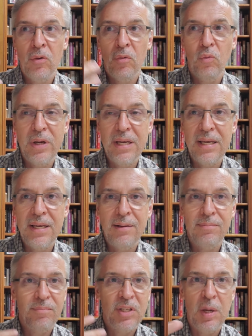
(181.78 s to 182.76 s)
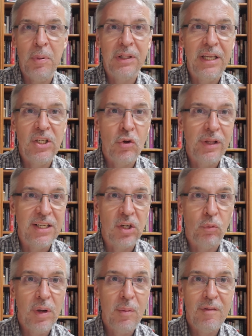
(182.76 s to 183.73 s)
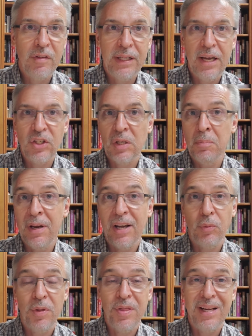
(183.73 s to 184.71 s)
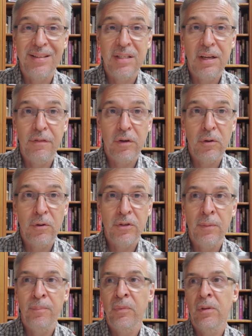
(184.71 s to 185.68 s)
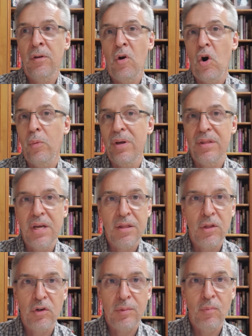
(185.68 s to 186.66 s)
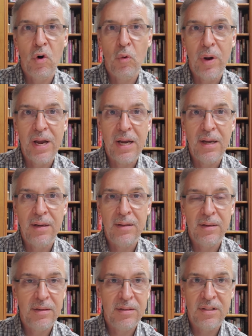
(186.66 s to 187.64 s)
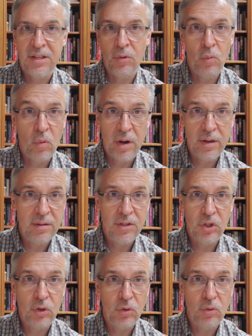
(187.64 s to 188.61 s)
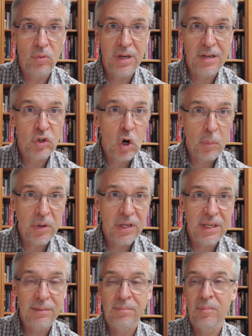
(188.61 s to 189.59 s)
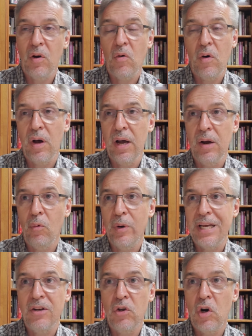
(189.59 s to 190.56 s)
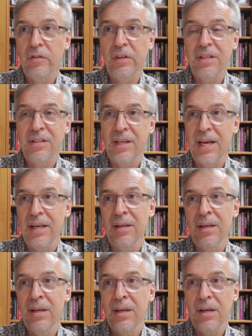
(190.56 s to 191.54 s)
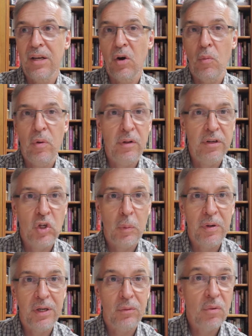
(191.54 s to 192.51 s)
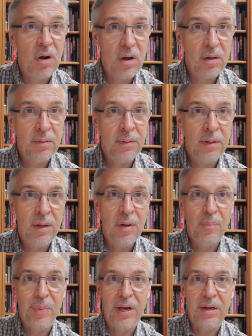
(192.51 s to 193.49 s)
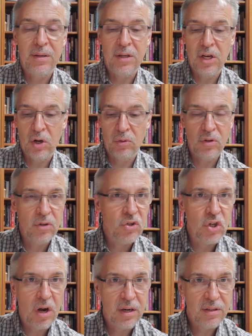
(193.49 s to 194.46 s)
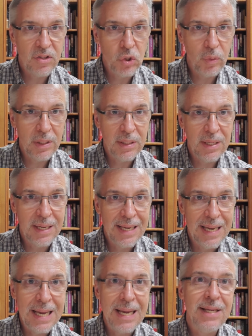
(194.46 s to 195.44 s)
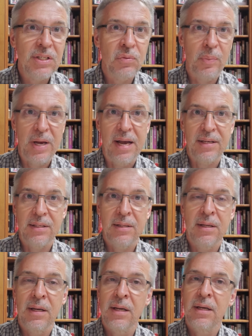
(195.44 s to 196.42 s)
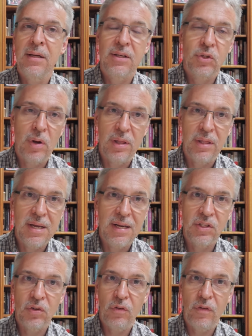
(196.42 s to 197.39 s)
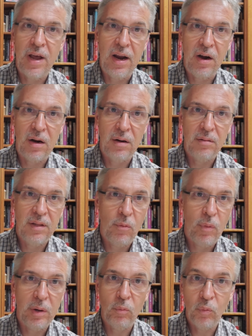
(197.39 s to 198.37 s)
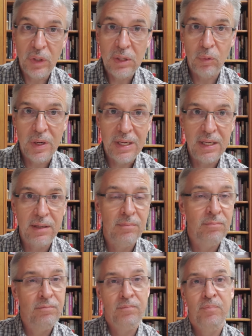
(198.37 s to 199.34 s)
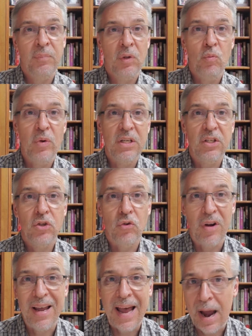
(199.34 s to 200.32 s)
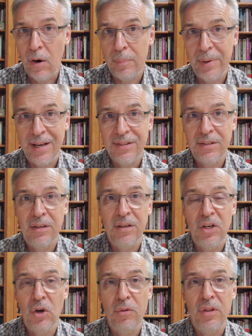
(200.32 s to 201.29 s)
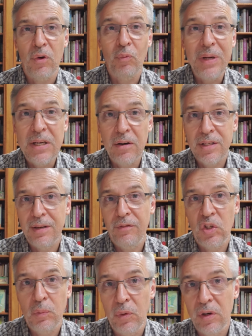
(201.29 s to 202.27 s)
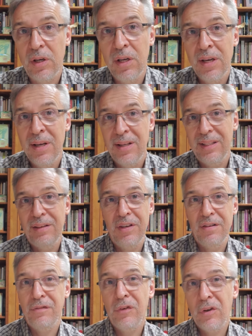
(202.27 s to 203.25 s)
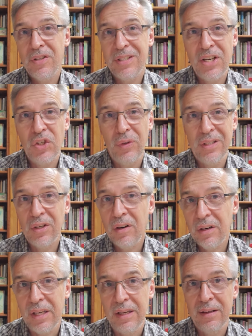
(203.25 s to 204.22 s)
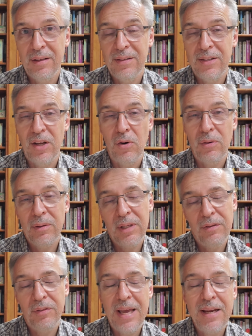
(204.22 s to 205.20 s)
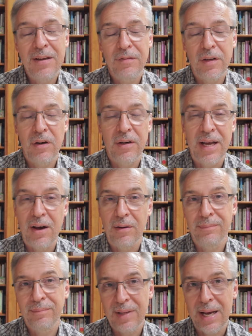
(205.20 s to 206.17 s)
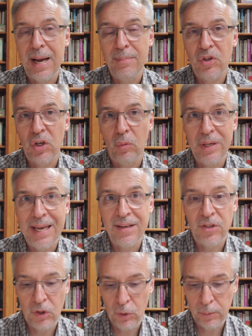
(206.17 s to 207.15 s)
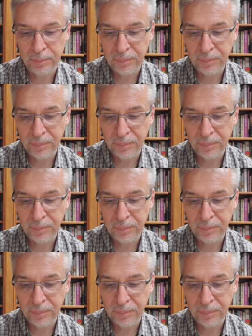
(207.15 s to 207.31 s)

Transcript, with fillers: we typically don't like to read Revelation because we think it's difficult, or we think there's more ways than one to interpret it, or uh, we get nervous that, you know, we'll interpret it wrong. But, you know, John's doing his best, so I think it's fair that when we read it, we just try our best. You know, the readers of this book lived in first century Turkey, so if they could figure it out, I'm sure we can too.